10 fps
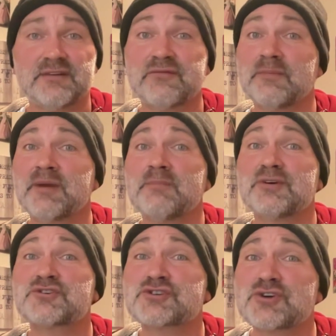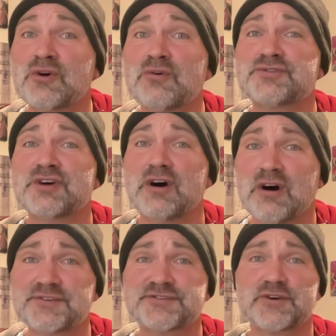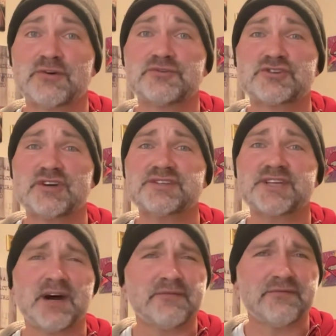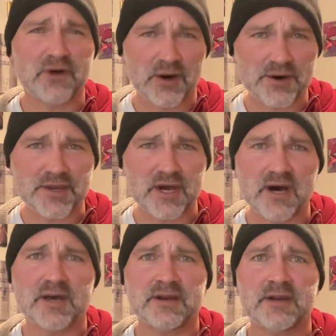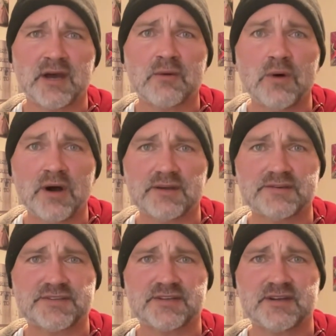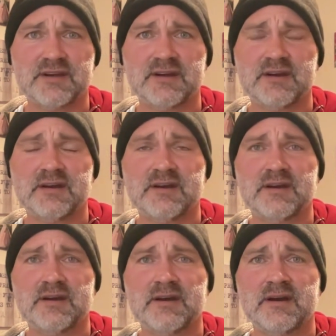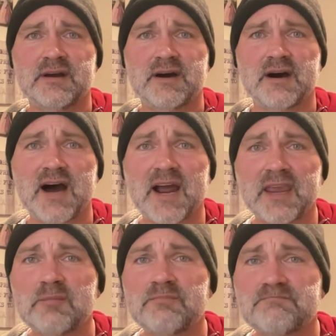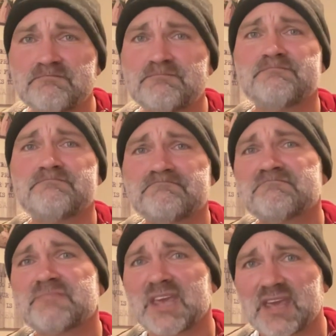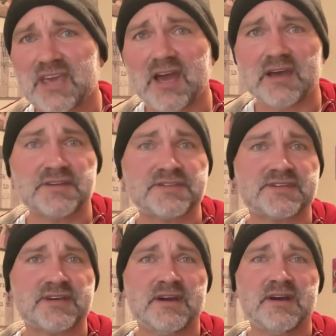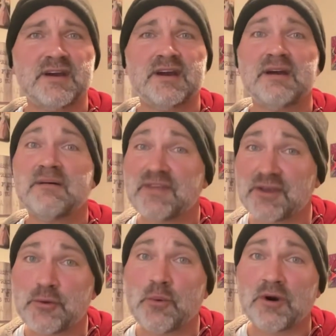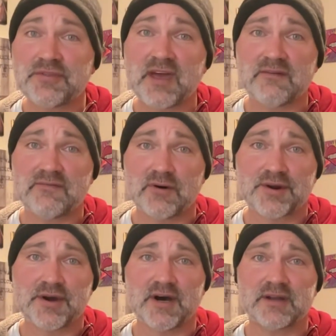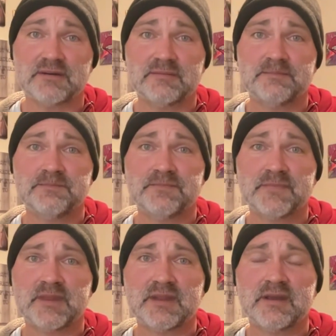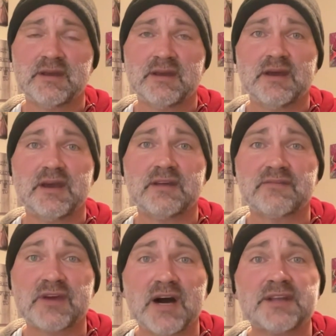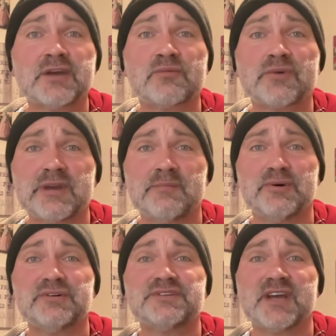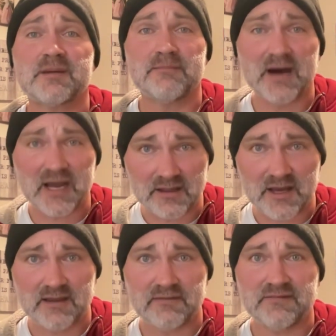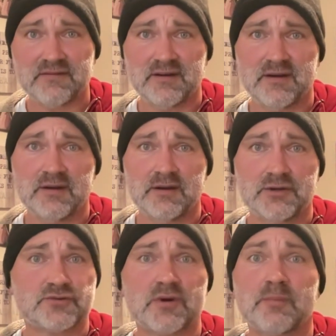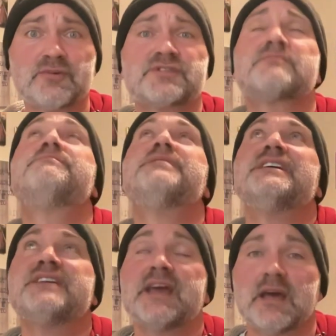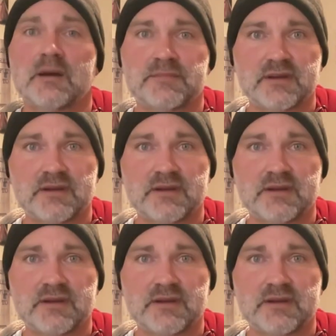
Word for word: for me, but shows also just how far gone I was. I can guess that you aren't that far gone. And if God can rehabilitate my life, tremors be damned,